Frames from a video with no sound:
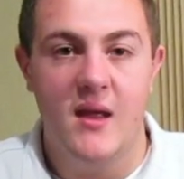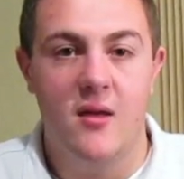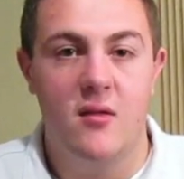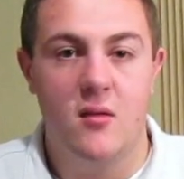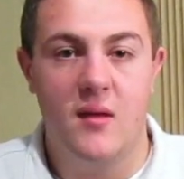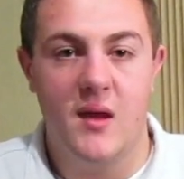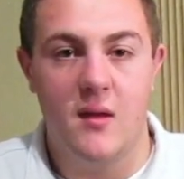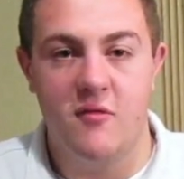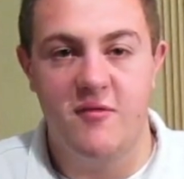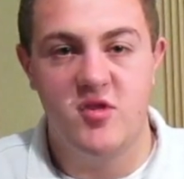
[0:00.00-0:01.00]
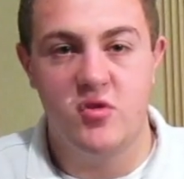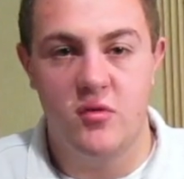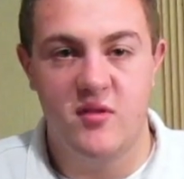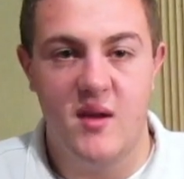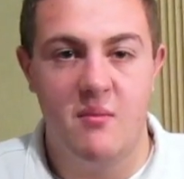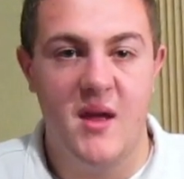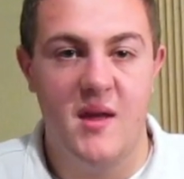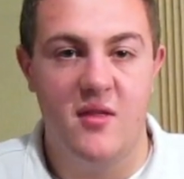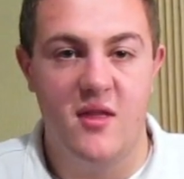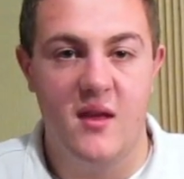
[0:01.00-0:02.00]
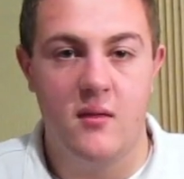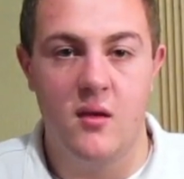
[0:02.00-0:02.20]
other like officials that may think,